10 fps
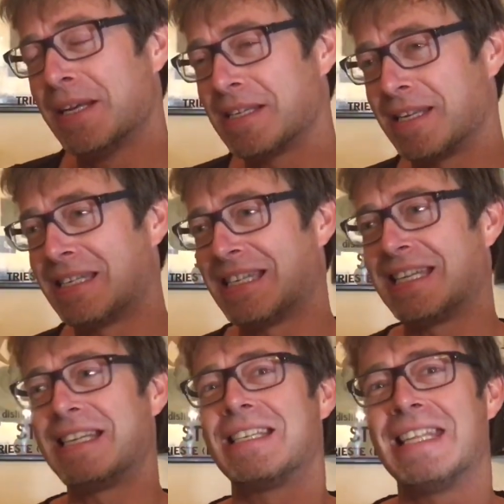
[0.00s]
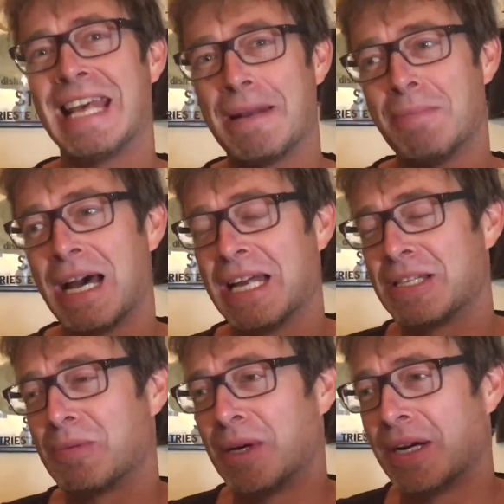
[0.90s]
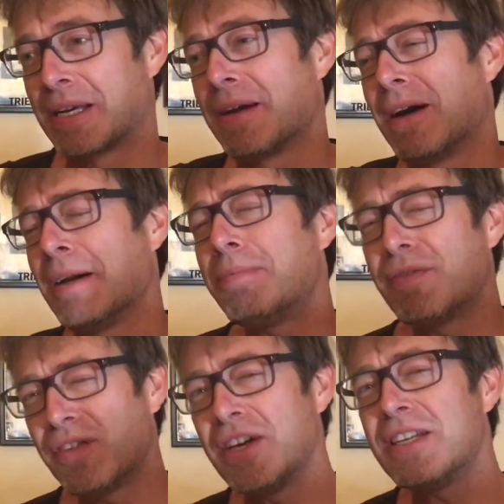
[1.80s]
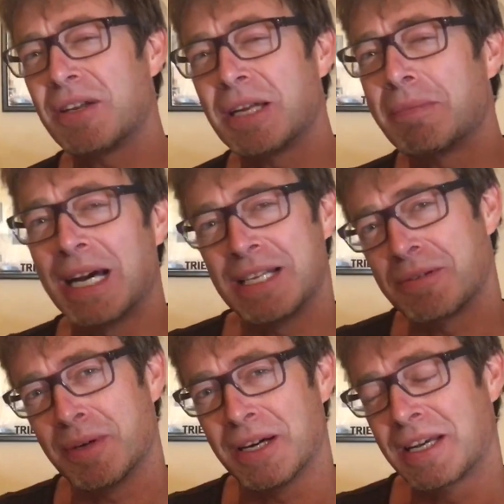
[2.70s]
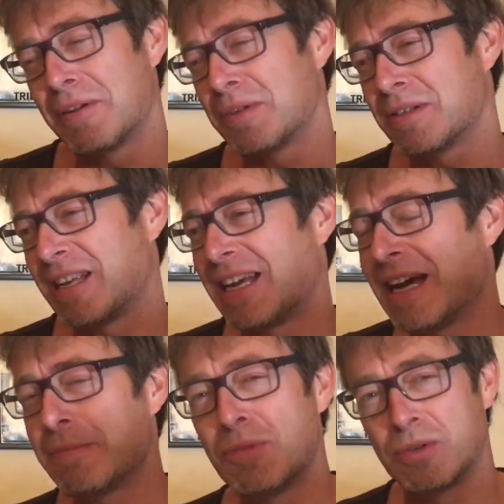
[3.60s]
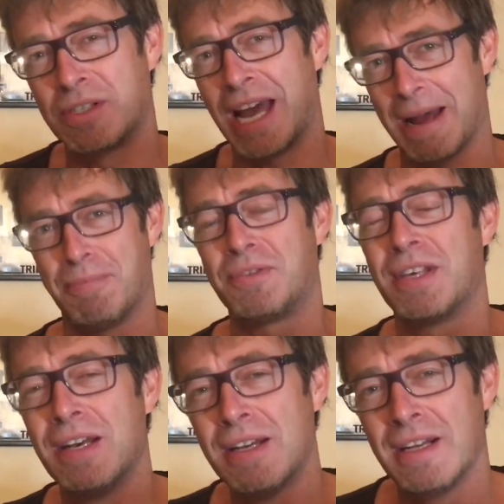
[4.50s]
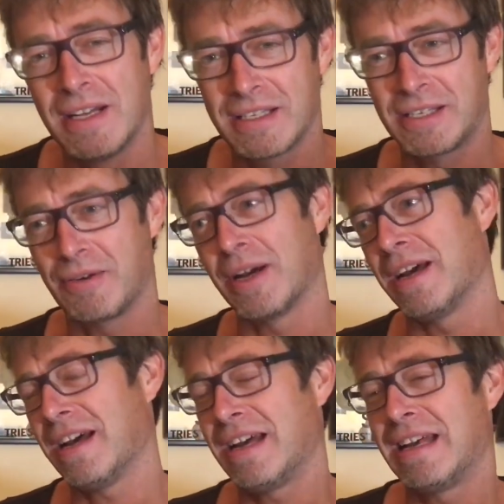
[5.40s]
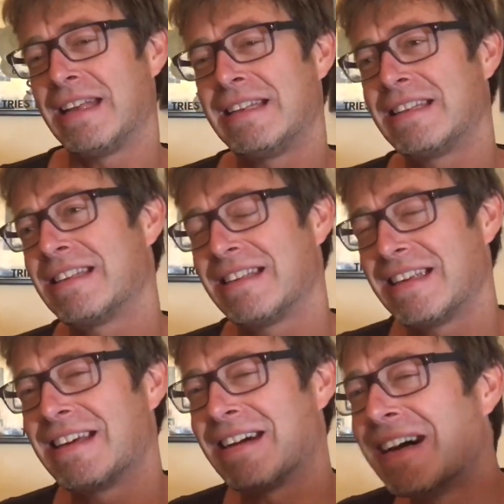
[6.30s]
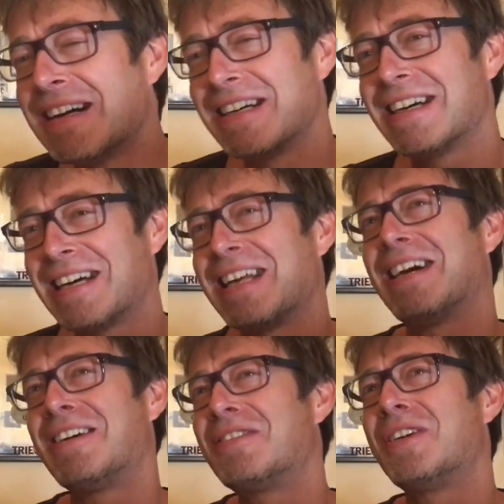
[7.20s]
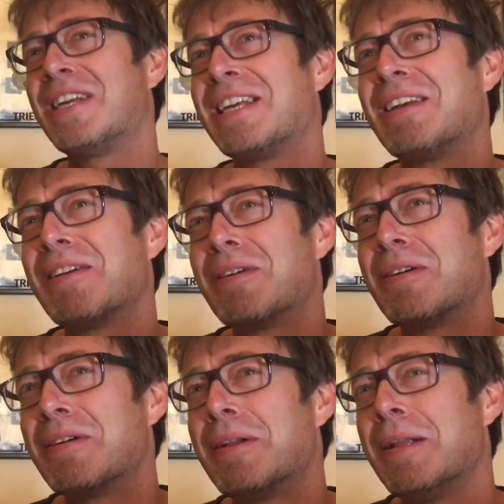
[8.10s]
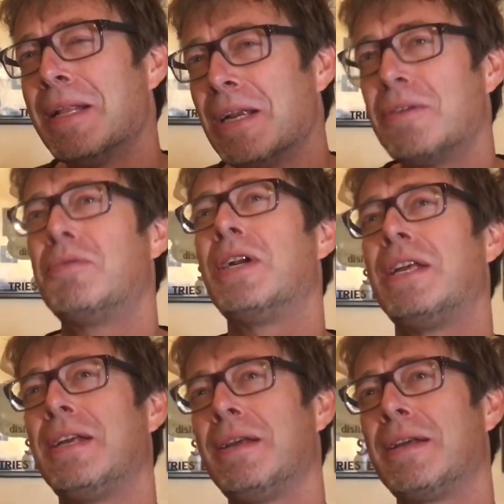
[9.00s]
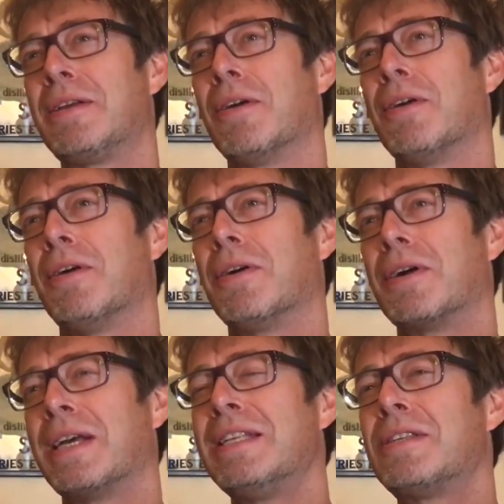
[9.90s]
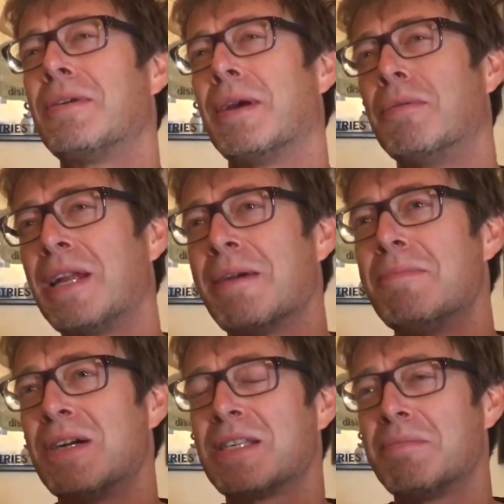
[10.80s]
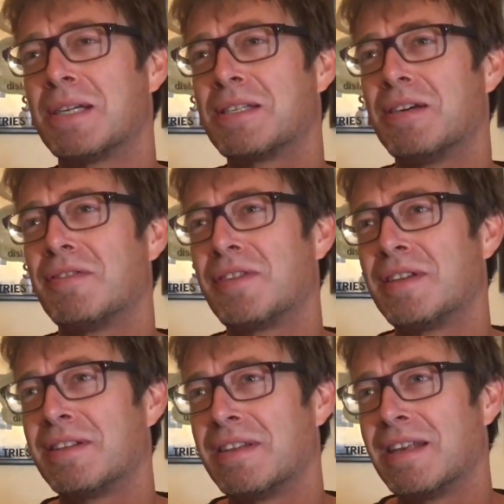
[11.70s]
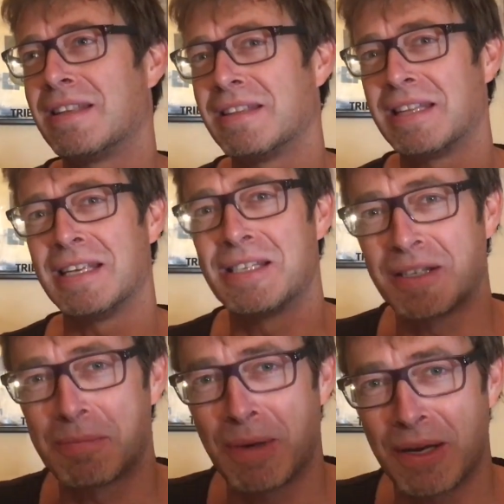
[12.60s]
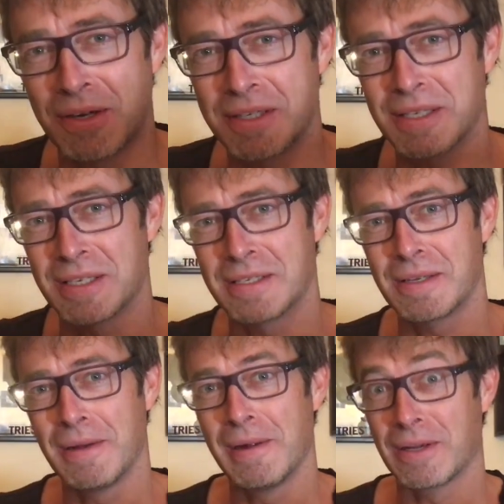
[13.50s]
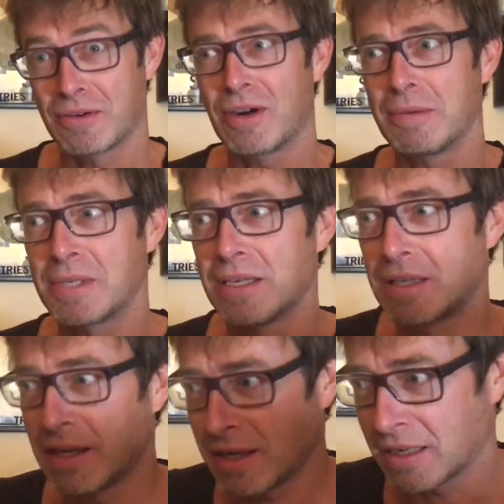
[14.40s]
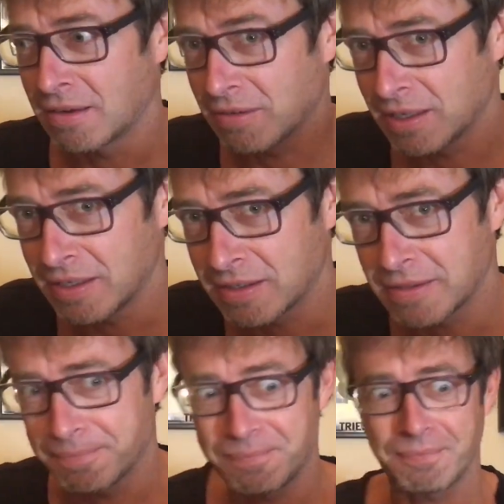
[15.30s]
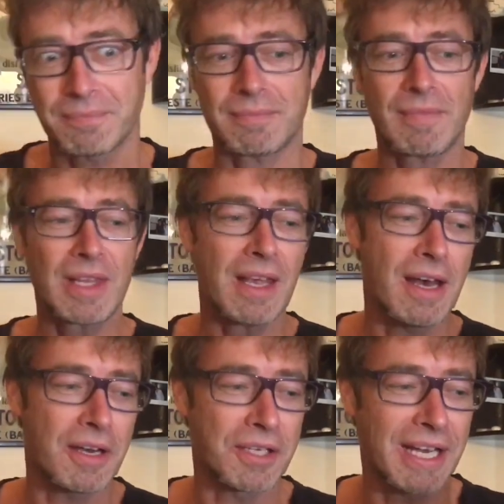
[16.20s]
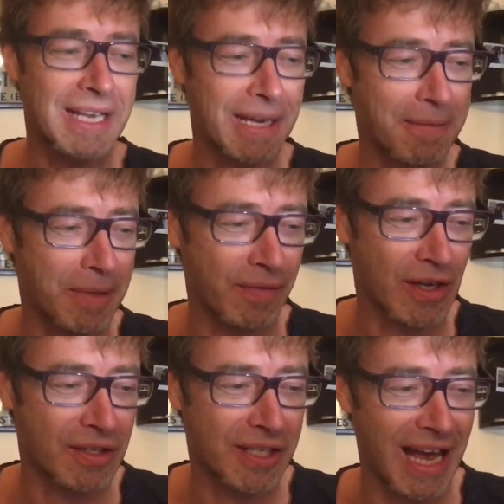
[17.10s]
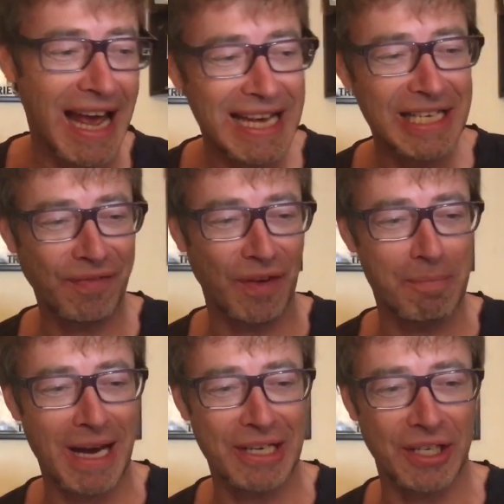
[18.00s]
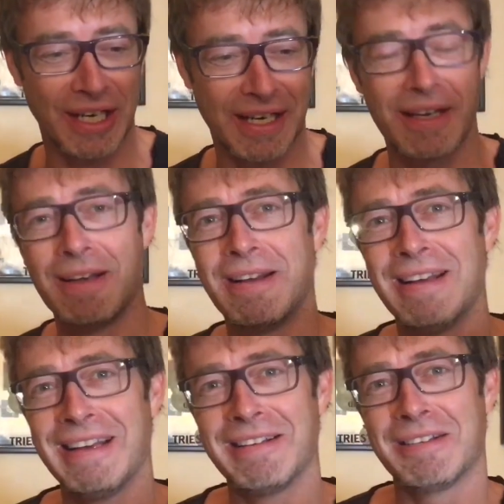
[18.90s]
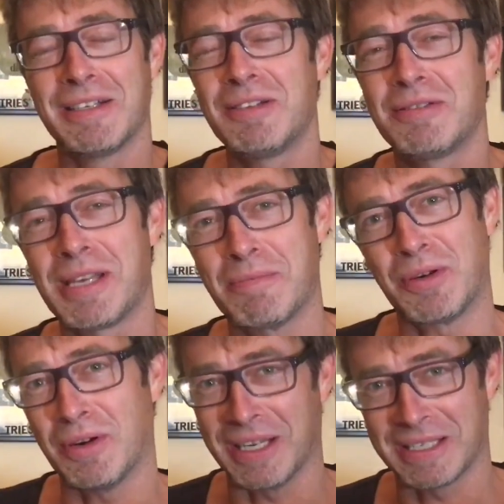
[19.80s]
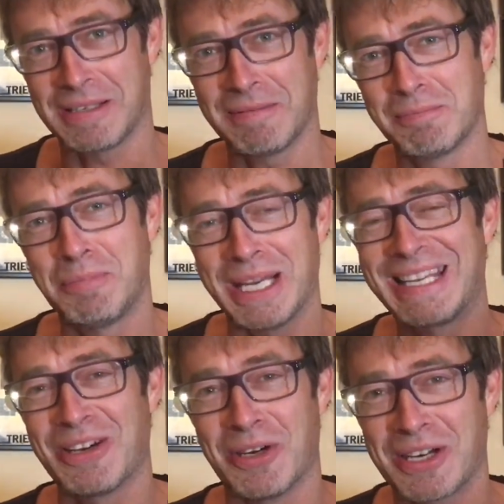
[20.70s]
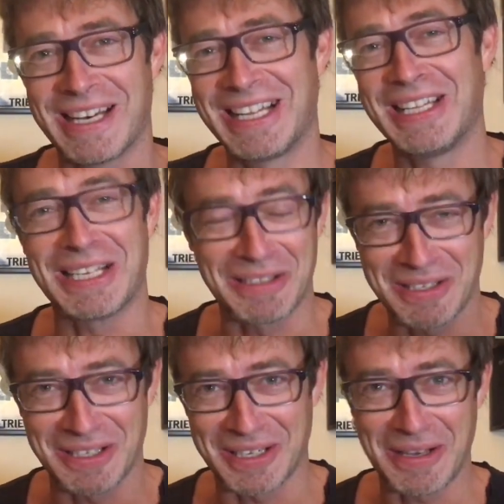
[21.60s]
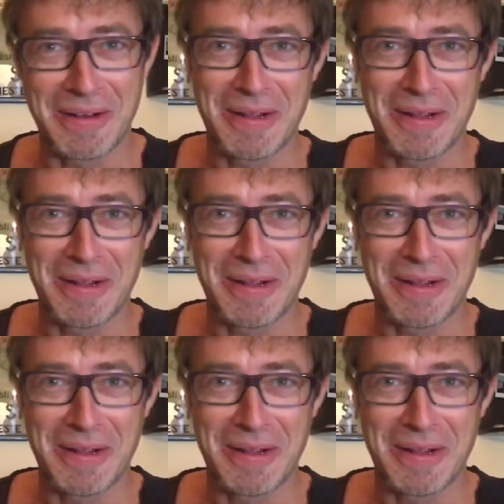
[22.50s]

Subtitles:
Sin Cities and then Man's Work. I preferred doing Man's Work. It had more depth to it, and yeah, I really got into it. Really immersed myself in these experiences. Crime scene cleaning, not least. Okay, moving on to Ace for Magic, who simply writes, Big Cook, Little Cook.